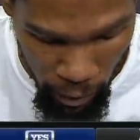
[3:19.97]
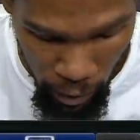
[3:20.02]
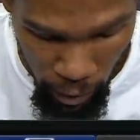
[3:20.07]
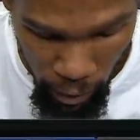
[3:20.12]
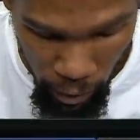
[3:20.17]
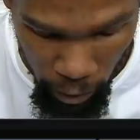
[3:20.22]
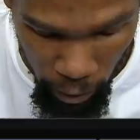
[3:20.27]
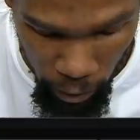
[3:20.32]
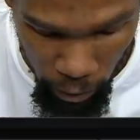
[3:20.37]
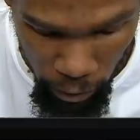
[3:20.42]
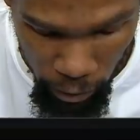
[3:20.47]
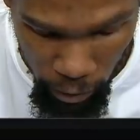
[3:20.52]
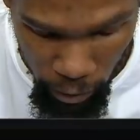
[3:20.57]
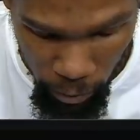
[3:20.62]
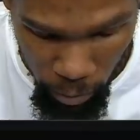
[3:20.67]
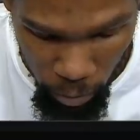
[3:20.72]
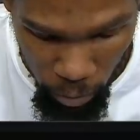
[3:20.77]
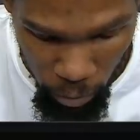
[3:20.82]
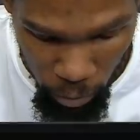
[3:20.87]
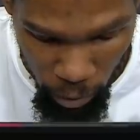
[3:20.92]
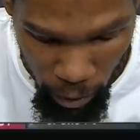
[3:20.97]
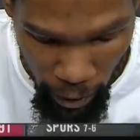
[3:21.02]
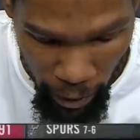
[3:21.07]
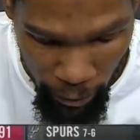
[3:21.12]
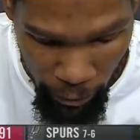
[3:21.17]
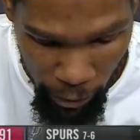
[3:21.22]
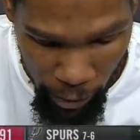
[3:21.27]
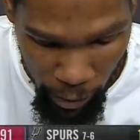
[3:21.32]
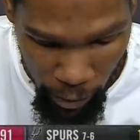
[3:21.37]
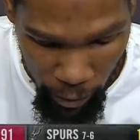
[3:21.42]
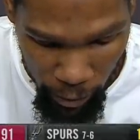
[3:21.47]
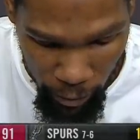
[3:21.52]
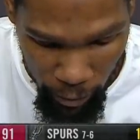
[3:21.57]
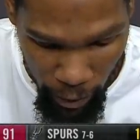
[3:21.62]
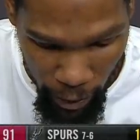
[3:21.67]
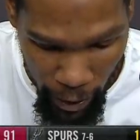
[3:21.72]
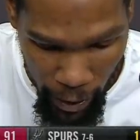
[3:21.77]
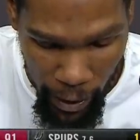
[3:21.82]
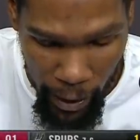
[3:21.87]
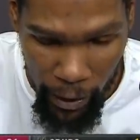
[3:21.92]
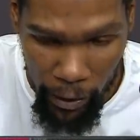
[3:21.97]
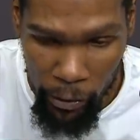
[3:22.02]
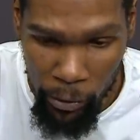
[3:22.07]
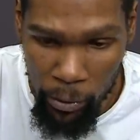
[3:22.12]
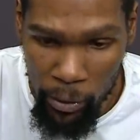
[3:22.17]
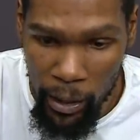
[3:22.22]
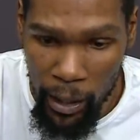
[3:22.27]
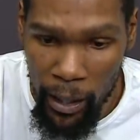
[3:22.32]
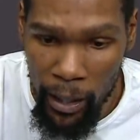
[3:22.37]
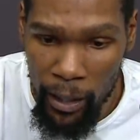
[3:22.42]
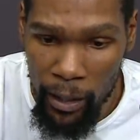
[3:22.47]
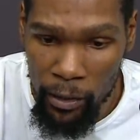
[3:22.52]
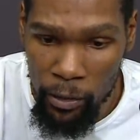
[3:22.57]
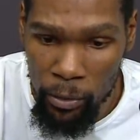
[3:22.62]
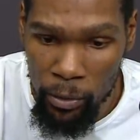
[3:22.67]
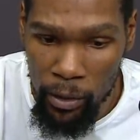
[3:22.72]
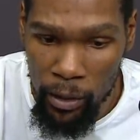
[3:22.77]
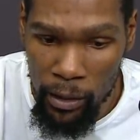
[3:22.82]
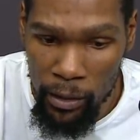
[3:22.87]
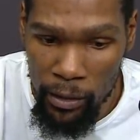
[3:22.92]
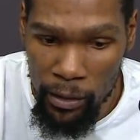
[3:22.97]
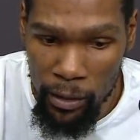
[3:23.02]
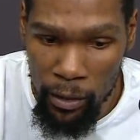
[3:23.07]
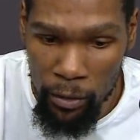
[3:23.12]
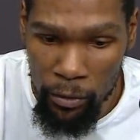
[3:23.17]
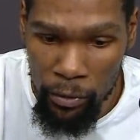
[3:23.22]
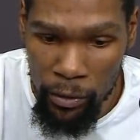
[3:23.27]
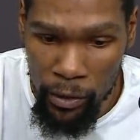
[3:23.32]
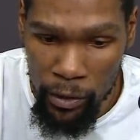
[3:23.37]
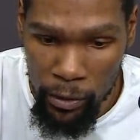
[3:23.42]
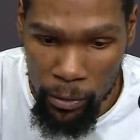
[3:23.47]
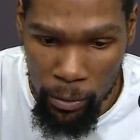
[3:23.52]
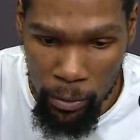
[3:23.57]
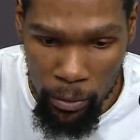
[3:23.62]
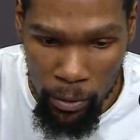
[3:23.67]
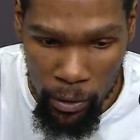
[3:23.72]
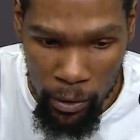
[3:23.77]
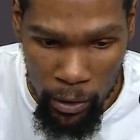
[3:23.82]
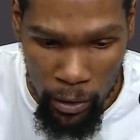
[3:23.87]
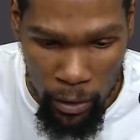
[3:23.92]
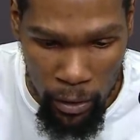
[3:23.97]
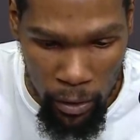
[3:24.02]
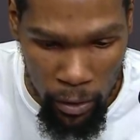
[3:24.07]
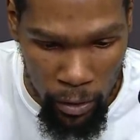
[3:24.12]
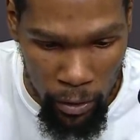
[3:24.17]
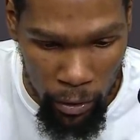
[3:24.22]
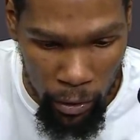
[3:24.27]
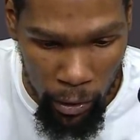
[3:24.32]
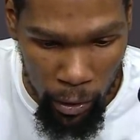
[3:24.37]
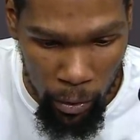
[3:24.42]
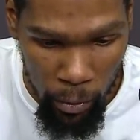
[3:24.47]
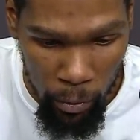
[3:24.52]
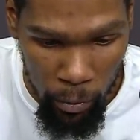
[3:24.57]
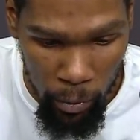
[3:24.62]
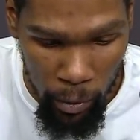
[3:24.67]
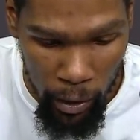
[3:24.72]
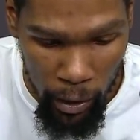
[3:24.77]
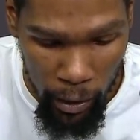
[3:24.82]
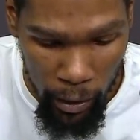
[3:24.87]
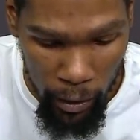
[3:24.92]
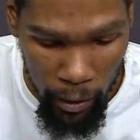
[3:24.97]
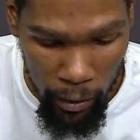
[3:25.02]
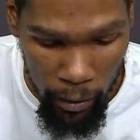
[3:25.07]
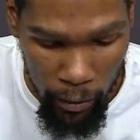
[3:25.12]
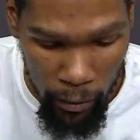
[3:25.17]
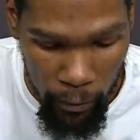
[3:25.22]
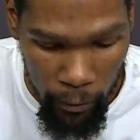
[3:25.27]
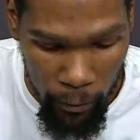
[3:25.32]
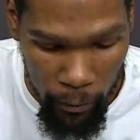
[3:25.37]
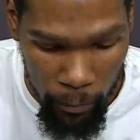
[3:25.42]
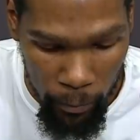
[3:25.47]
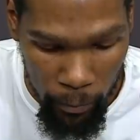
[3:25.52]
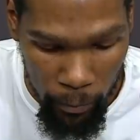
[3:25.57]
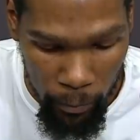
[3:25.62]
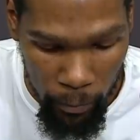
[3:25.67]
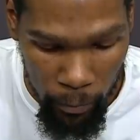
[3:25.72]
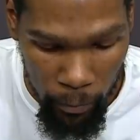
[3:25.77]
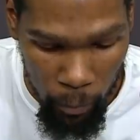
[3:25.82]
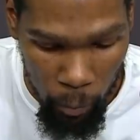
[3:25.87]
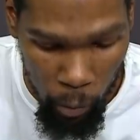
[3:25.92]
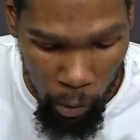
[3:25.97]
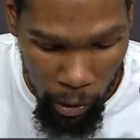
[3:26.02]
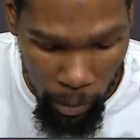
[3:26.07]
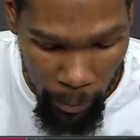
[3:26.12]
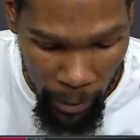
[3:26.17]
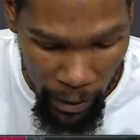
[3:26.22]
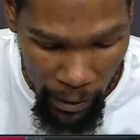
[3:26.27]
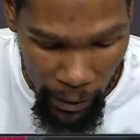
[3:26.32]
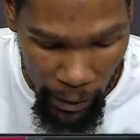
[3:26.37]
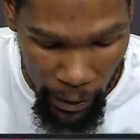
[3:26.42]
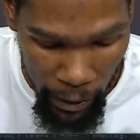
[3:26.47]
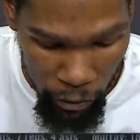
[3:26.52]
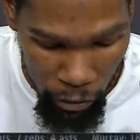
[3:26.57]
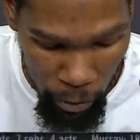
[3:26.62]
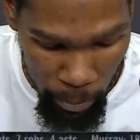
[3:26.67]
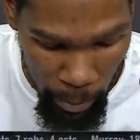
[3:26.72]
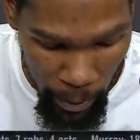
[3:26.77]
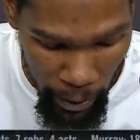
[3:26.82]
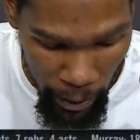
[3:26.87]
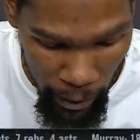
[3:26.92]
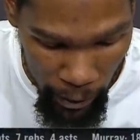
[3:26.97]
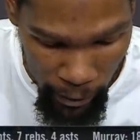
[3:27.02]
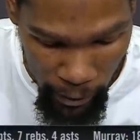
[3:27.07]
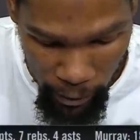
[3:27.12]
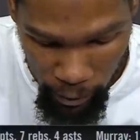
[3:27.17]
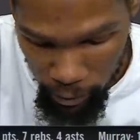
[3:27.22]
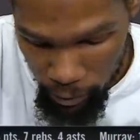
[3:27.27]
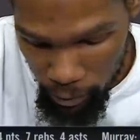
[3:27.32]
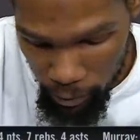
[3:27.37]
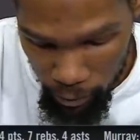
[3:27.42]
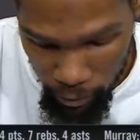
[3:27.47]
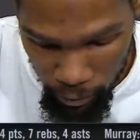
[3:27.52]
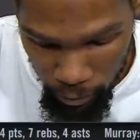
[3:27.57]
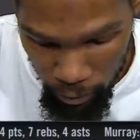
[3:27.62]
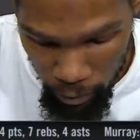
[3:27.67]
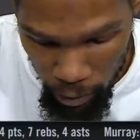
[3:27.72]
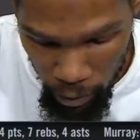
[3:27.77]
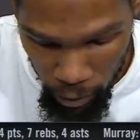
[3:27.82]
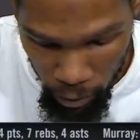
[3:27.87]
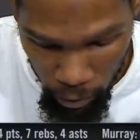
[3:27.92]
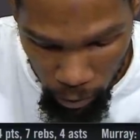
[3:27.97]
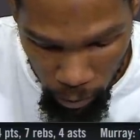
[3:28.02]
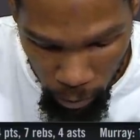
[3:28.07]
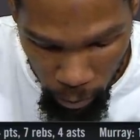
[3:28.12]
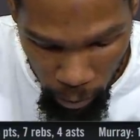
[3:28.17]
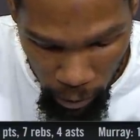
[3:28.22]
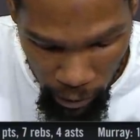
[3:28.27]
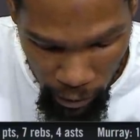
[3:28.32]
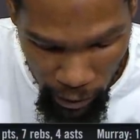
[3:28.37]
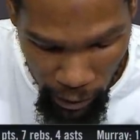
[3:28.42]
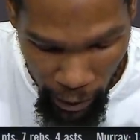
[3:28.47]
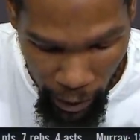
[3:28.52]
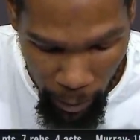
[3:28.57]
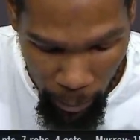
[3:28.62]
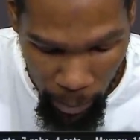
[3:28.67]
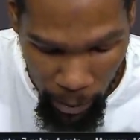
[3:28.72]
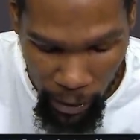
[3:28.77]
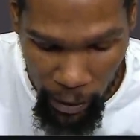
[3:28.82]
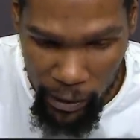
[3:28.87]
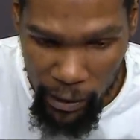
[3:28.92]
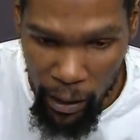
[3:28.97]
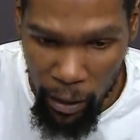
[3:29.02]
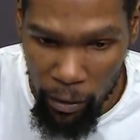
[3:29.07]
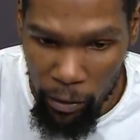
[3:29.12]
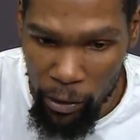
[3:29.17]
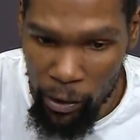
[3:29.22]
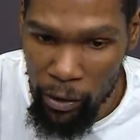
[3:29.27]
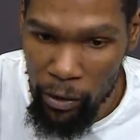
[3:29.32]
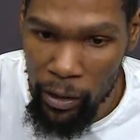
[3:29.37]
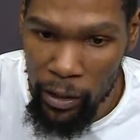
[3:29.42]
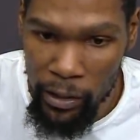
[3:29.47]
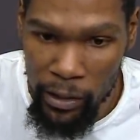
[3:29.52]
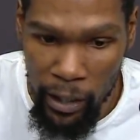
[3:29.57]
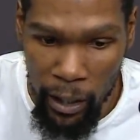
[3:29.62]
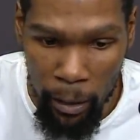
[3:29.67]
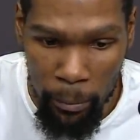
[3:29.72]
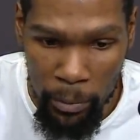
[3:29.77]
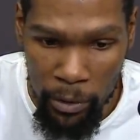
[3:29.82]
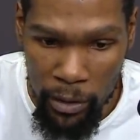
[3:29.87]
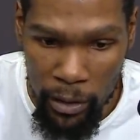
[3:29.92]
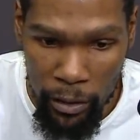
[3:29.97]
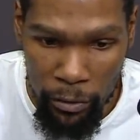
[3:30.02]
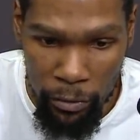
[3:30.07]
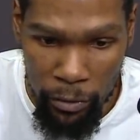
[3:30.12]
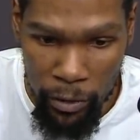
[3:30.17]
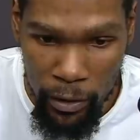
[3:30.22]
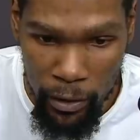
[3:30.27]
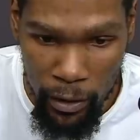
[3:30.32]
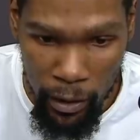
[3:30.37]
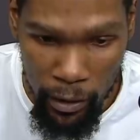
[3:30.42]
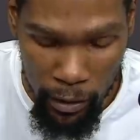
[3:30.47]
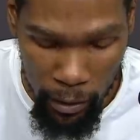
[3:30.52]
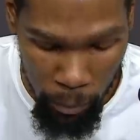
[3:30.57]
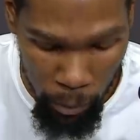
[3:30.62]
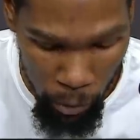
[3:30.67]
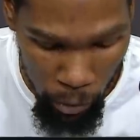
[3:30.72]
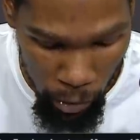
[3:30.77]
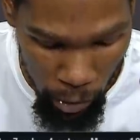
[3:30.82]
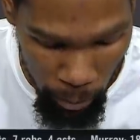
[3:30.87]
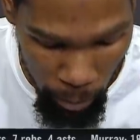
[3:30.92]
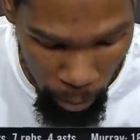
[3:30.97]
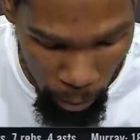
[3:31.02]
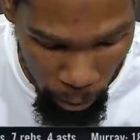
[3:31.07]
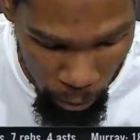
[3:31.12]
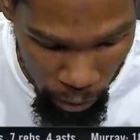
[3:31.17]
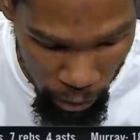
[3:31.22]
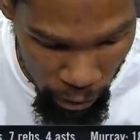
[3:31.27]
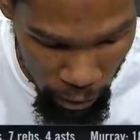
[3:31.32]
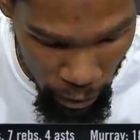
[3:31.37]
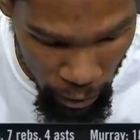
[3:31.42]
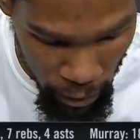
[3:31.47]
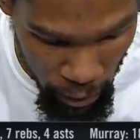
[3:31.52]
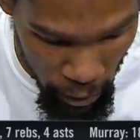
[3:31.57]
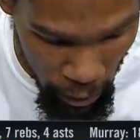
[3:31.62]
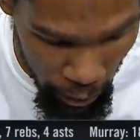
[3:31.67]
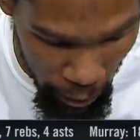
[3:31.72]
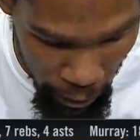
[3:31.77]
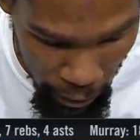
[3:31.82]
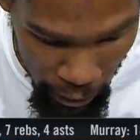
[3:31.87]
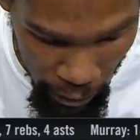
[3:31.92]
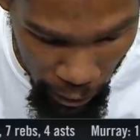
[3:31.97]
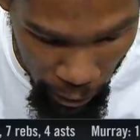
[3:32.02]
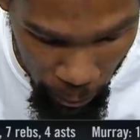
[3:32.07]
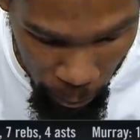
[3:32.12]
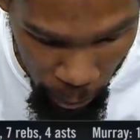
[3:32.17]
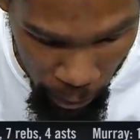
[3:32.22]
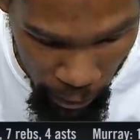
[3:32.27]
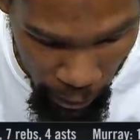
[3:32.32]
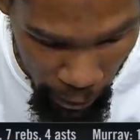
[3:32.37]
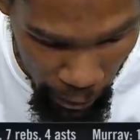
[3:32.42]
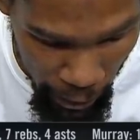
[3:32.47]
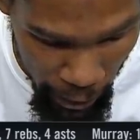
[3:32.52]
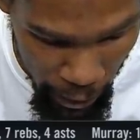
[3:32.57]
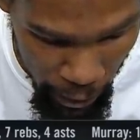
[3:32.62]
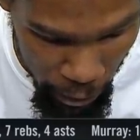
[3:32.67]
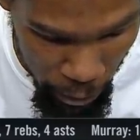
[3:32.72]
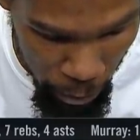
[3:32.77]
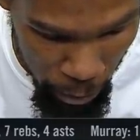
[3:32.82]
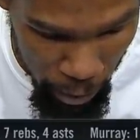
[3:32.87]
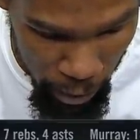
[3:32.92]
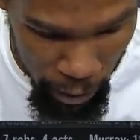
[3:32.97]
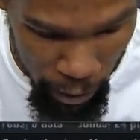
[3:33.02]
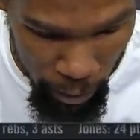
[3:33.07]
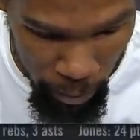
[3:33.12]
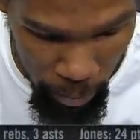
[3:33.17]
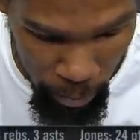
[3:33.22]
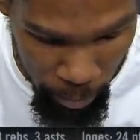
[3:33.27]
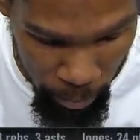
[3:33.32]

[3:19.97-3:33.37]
you know, it's having high IQ guys who are unselfish, who you know uh, want to make the extra passes you know, we'll see how it plays out. You know, each game is different. I think we want to approach each game with that attitude of just